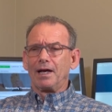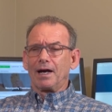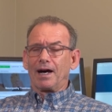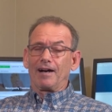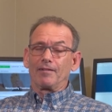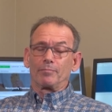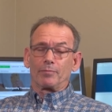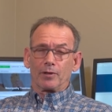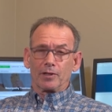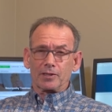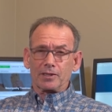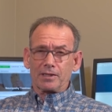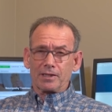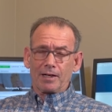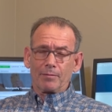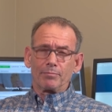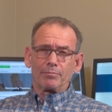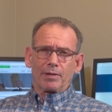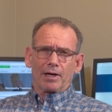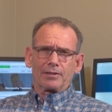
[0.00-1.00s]
I
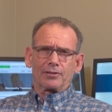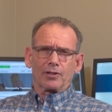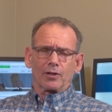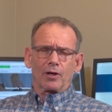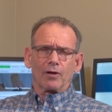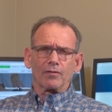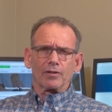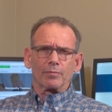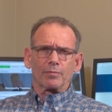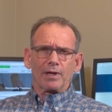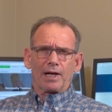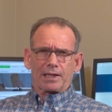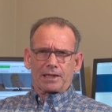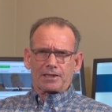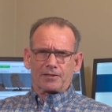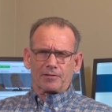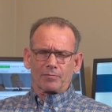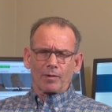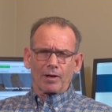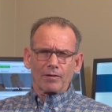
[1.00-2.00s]
personally, I, I, took over the
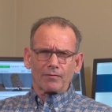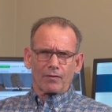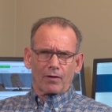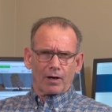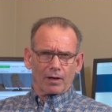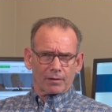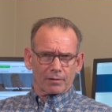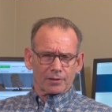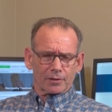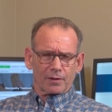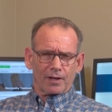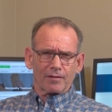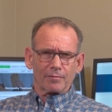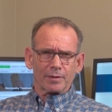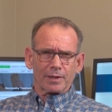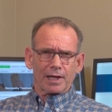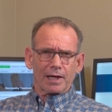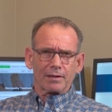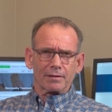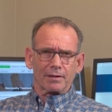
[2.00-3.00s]
practice from my father, so I've
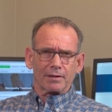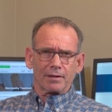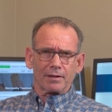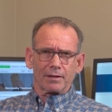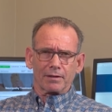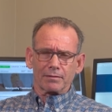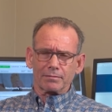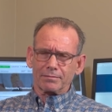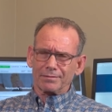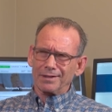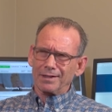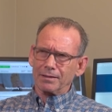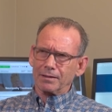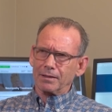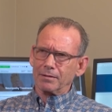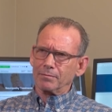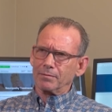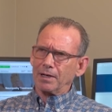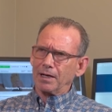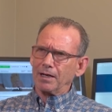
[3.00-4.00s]
been out there a
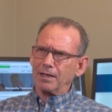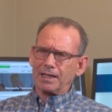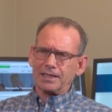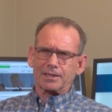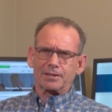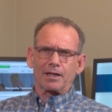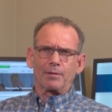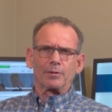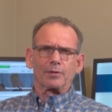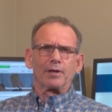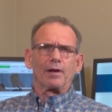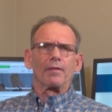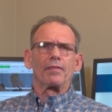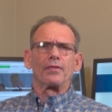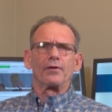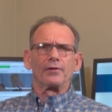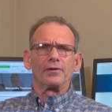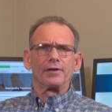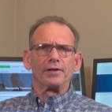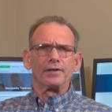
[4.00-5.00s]
little, I guess, coming around
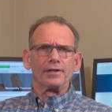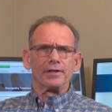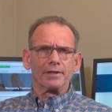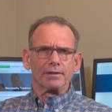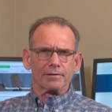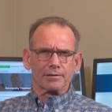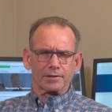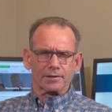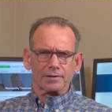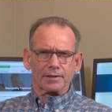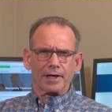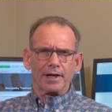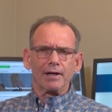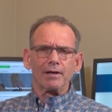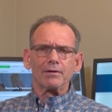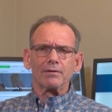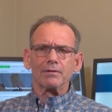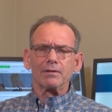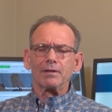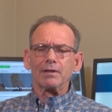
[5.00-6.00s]
30 years now.
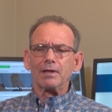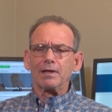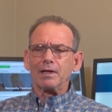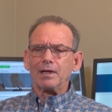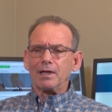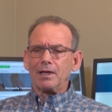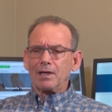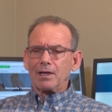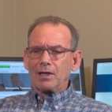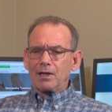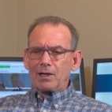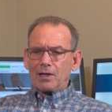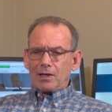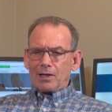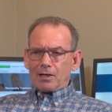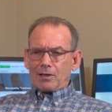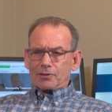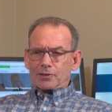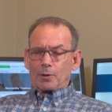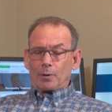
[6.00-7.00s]

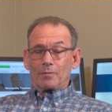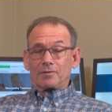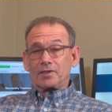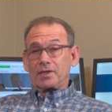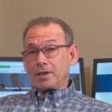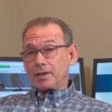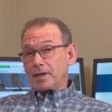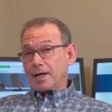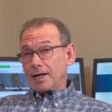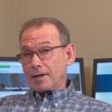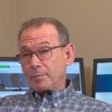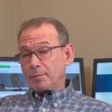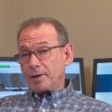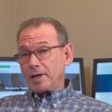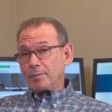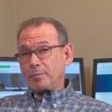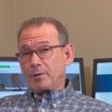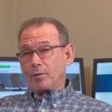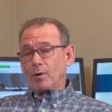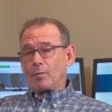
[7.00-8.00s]
So we've seen a lot of people.